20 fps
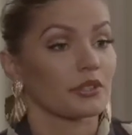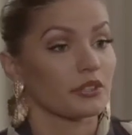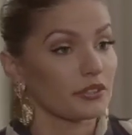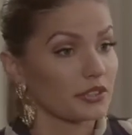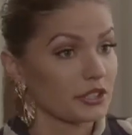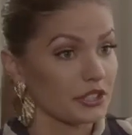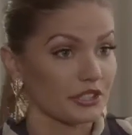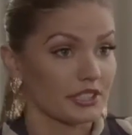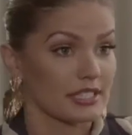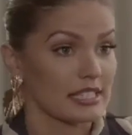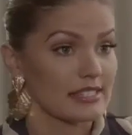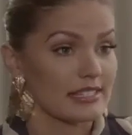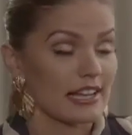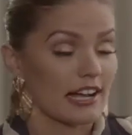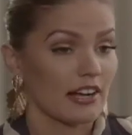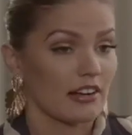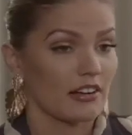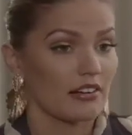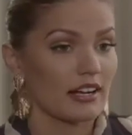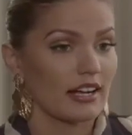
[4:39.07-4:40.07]
World
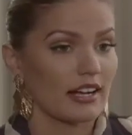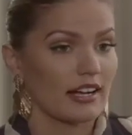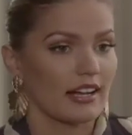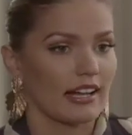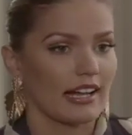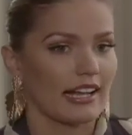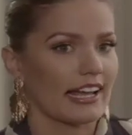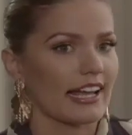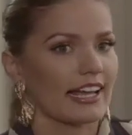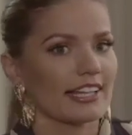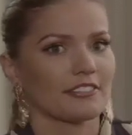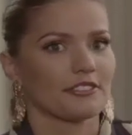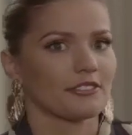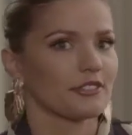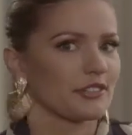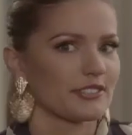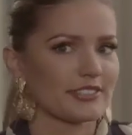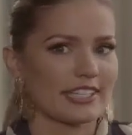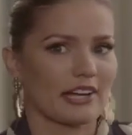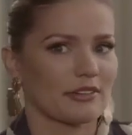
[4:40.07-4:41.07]
Curacao, I had
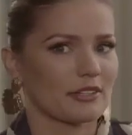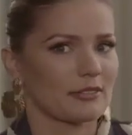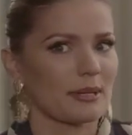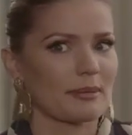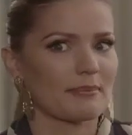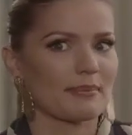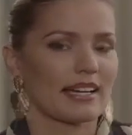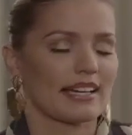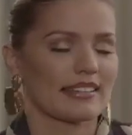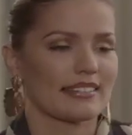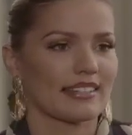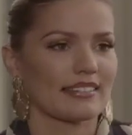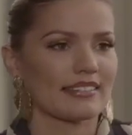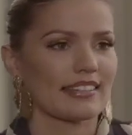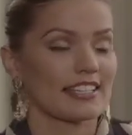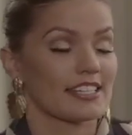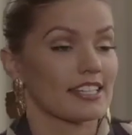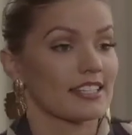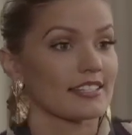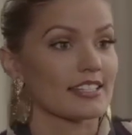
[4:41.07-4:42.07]
no doubt in my mind
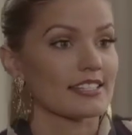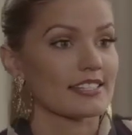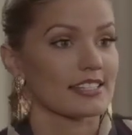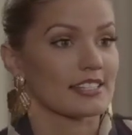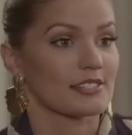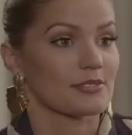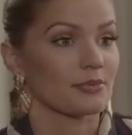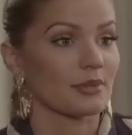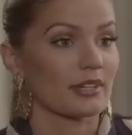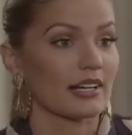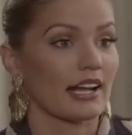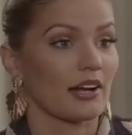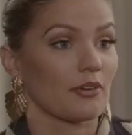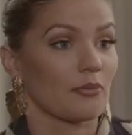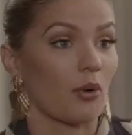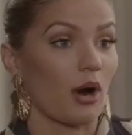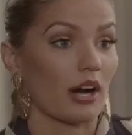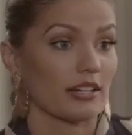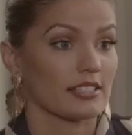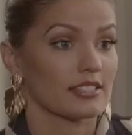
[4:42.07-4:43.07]
that this is what I
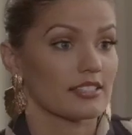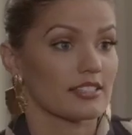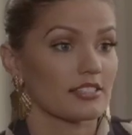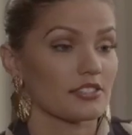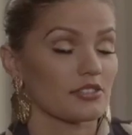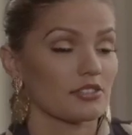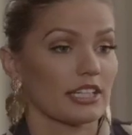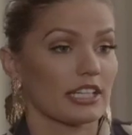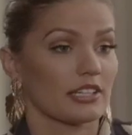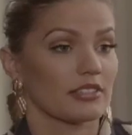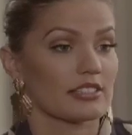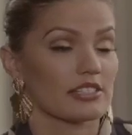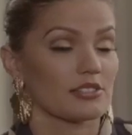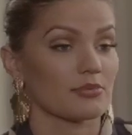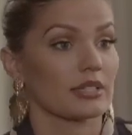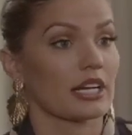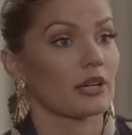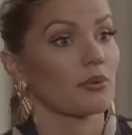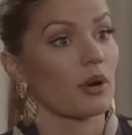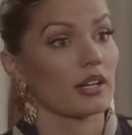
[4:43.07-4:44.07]
wanted to do, like, this
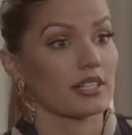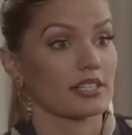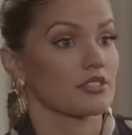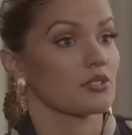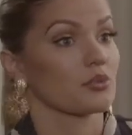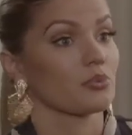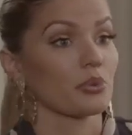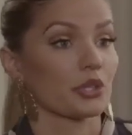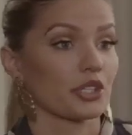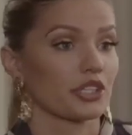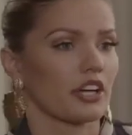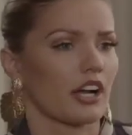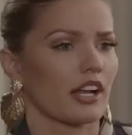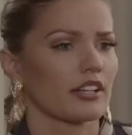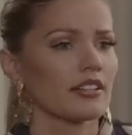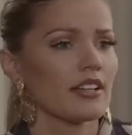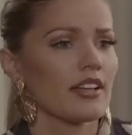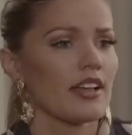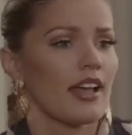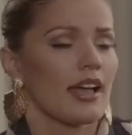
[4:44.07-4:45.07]
is what I wanted to work
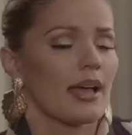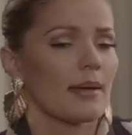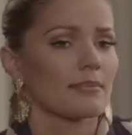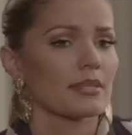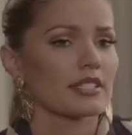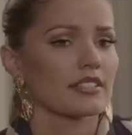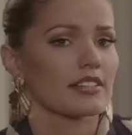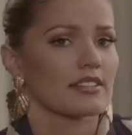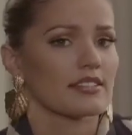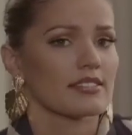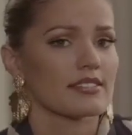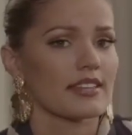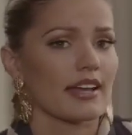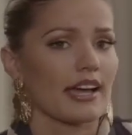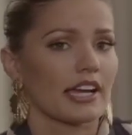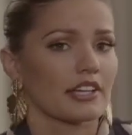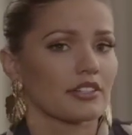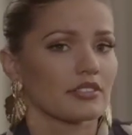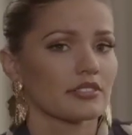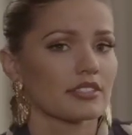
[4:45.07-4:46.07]
on. Because
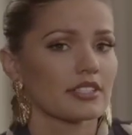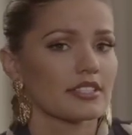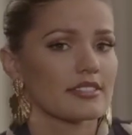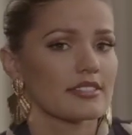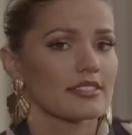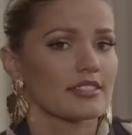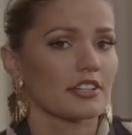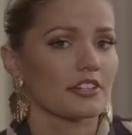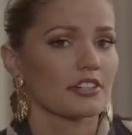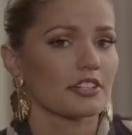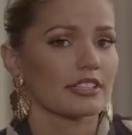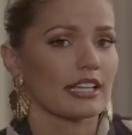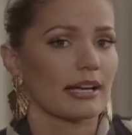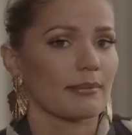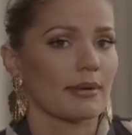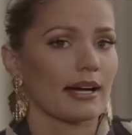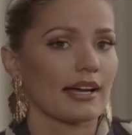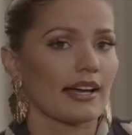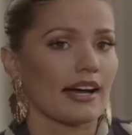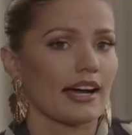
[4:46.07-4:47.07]
I don't consider
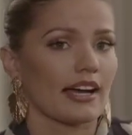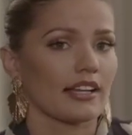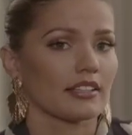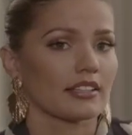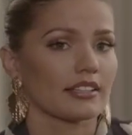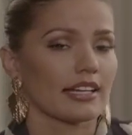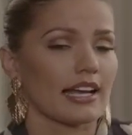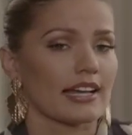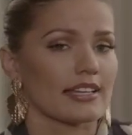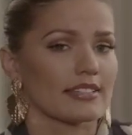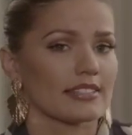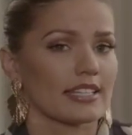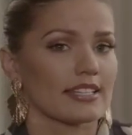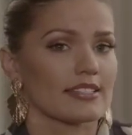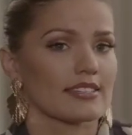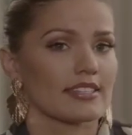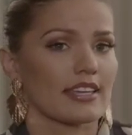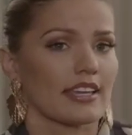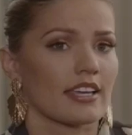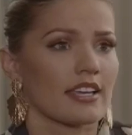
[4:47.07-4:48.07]
that my island has,
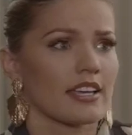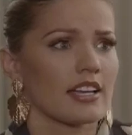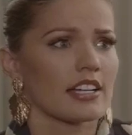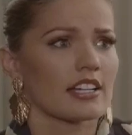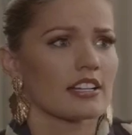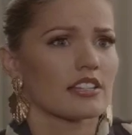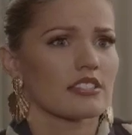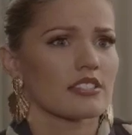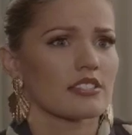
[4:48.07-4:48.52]
let's say,